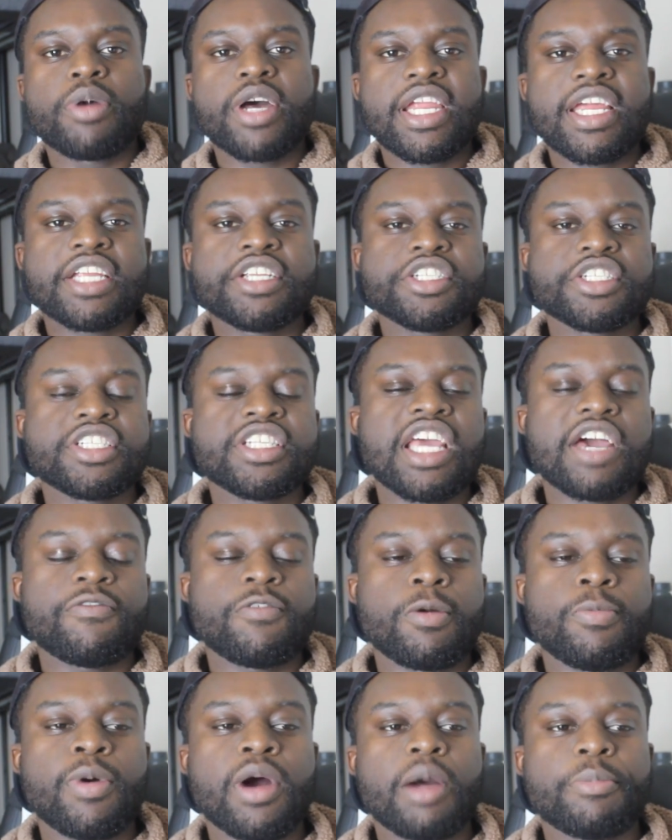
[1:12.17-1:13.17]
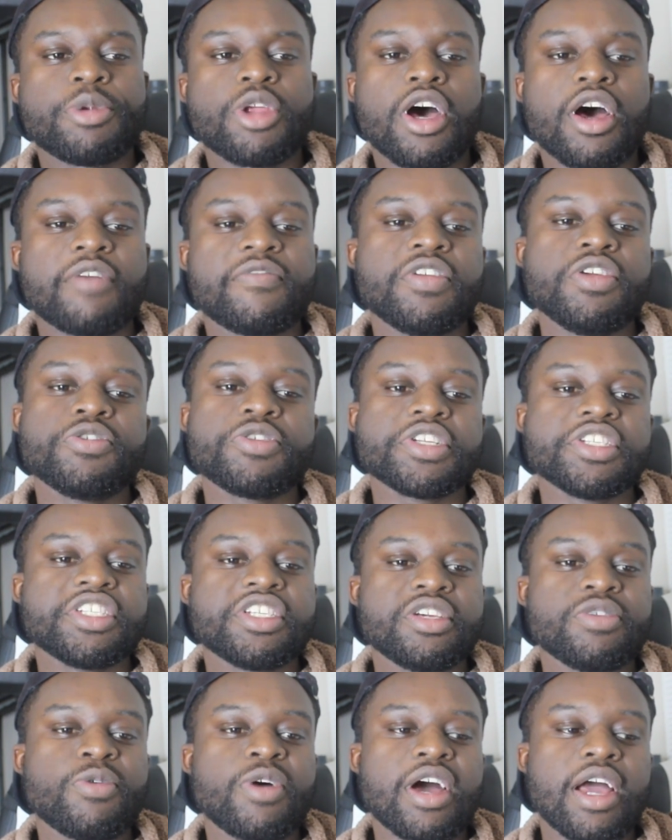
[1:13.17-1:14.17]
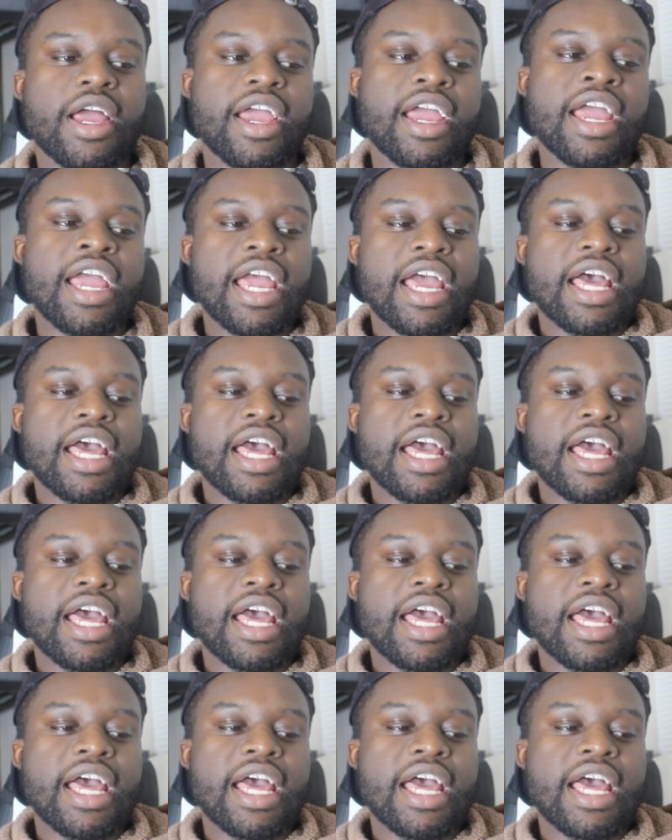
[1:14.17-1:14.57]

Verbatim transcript: but it just never popped off and you can see why